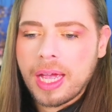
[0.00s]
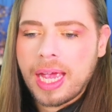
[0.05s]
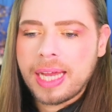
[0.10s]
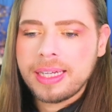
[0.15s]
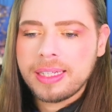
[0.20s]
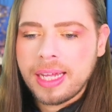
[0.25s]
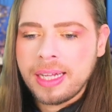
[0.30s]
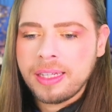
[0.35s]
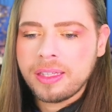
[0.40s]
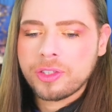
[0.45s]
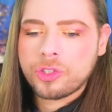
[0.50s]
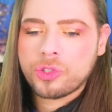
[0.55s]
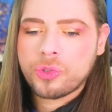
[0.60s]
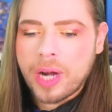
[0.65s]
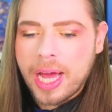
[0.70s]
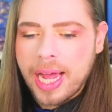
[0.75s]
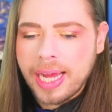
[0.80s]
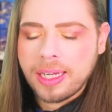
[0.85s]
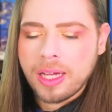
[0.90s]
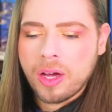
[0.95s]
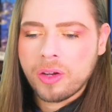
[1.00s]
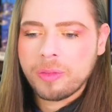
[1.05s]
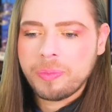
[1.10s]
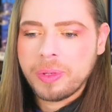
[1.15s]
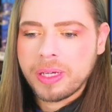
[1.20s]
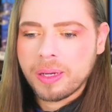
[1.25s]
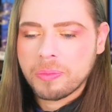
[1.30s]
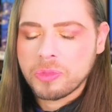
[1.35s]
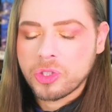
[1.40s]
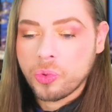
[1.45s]
and in the dry down, it
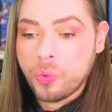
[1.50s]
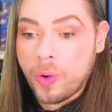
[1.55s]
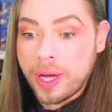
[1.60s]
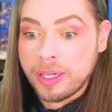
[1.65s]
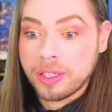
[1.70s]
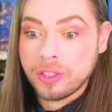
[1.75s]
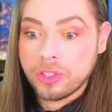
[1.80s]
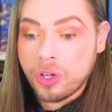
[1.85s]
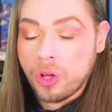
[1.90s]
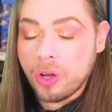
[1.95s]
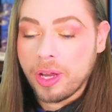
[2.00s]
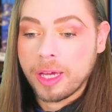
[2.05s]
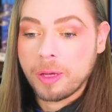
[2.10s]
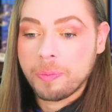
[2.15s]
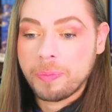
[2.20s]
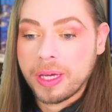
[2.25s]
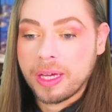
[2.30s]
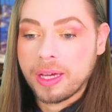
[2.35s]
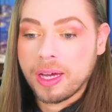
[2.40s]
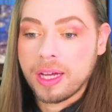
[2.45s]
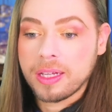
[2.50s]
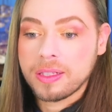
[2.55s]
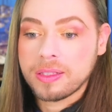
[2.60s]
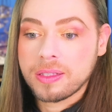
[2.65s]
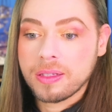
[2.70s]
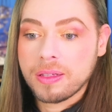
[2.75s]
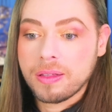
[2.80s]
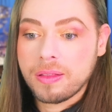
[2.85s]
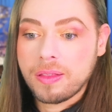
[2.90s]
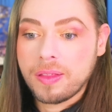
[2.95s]
becomes quite indolic
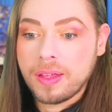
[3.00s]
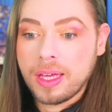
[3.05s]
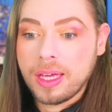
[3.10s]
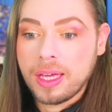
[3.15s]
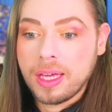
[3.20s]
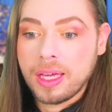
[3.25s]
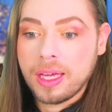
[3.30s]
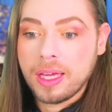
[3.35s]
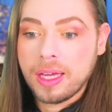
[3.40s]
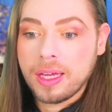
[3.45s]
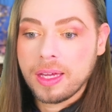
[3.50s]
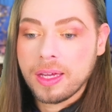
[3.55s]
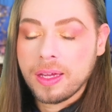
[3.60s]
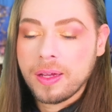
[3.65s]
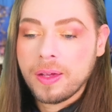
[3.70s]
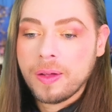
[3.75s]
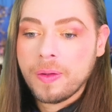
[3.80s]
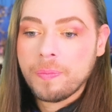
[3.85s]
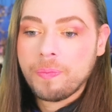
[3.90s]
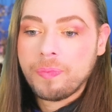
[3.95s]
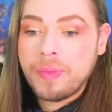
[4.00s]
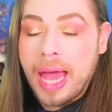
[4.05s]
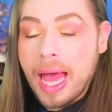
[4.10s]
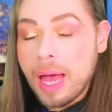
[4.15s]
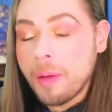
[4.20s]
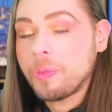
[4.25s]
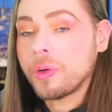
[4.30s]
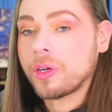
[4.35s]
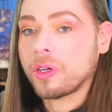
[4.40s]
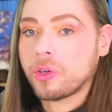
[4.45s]
because the
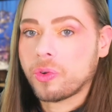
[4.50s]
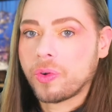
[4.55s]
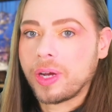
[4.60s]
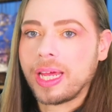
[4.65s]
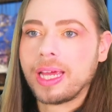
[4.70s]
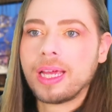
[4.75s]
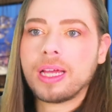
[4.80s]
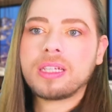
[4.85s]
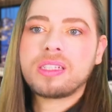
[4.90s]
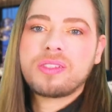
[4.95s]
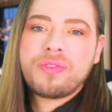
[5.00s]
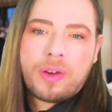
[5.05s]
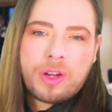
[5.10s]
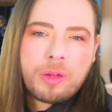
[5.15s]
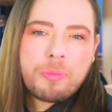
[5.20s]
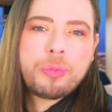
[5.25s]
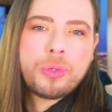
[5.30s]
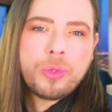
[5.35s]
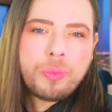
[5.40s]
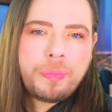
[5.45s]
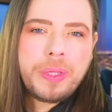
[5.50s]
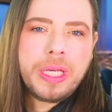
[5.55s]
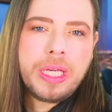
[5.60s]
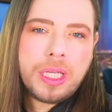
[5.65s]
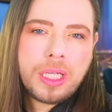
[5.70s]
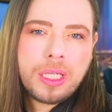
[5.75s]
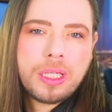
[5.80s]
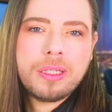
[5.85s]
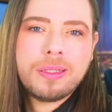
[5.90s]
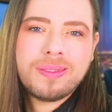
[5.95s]
ambergris is very
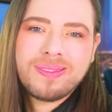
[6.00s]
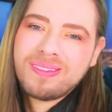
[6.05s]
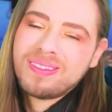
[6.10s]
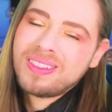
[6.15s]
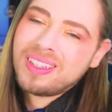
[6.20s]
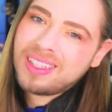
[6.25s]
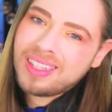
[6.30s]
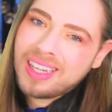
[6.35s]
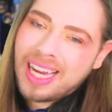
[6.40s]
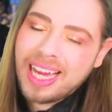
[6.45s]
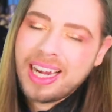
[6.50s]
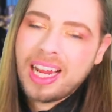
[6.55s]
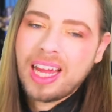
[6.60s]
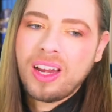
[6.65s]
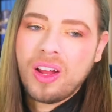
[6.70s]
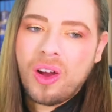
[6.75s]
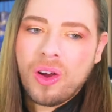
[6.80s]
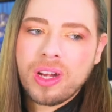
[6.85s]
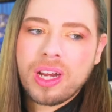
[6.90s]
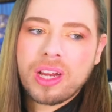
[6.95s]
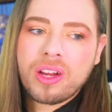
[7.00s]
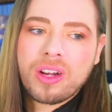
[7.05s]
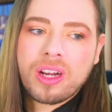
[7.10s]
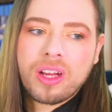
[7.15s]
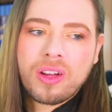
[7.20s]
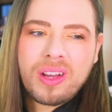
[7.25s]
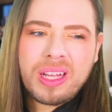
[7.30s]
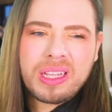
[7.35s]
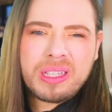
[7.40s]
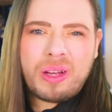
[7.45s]
poopy. And I know they're going
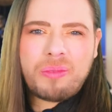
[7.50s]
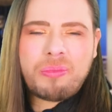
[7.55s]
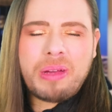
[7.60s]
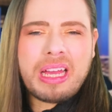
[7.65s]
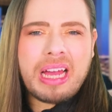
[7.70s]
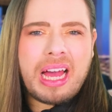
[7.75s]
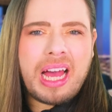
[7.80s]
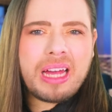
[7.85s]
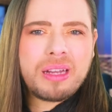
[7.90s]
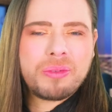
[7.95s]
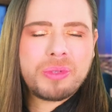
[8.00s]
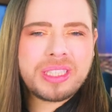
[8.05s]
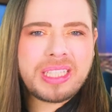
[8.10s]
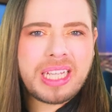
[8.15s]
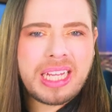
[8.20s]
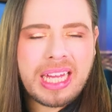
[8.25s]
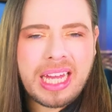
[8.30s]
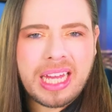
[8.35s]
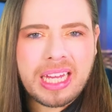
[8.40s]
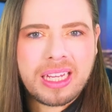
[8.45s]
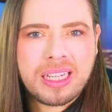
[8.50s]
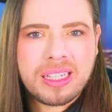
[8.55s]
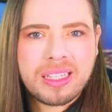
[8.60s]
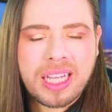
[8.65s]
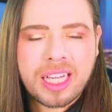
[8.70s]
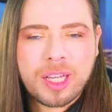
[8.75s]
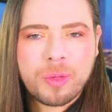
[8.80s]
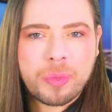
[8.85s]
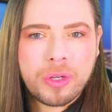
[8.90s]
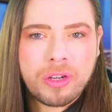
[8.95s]
to go like, oh my God, what the heck?
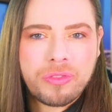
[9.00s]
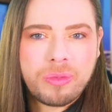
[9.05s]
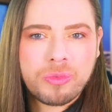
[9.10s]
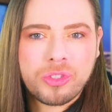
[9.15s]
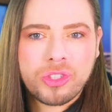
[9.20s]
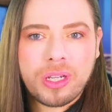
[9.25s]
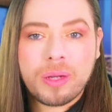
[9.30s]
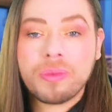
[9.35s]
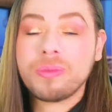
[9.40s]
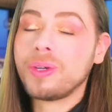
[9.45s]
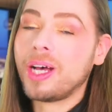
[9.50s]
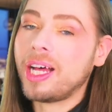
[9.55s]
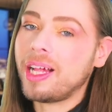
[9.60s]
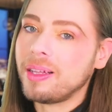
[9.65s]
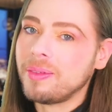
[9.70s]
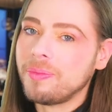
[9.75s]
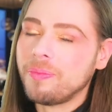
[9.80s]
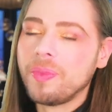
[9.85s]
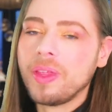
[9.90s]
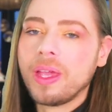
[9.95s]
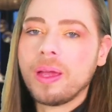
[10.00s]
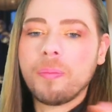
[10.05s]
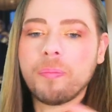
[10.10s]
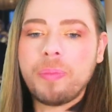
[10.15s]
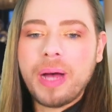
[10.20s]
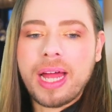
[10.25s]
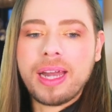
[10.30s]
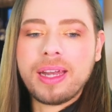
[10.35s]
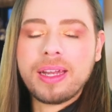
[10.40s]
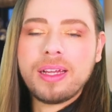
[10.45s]
Like a perfume should, well,
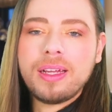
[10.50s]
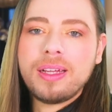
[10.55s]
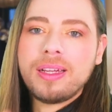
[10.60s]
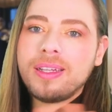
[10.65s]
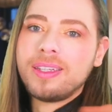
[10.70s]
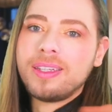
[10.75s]
but